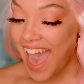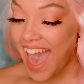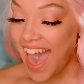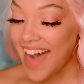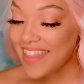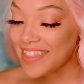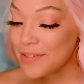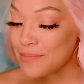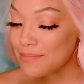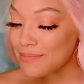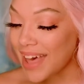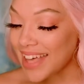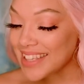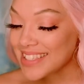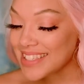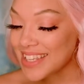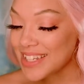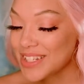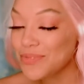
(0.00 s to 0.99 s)
And the
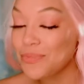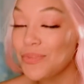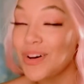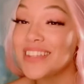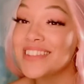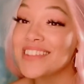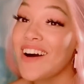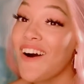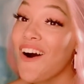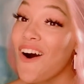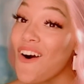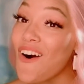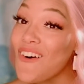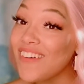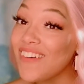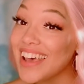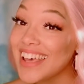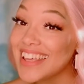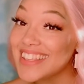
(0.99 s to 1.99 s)
message was
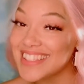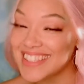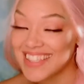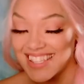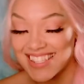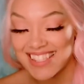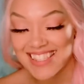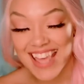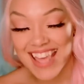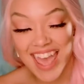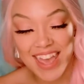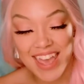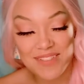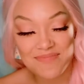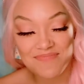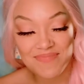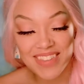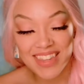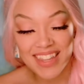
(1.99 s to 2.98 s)
always the
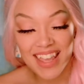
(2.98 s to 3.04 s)
same.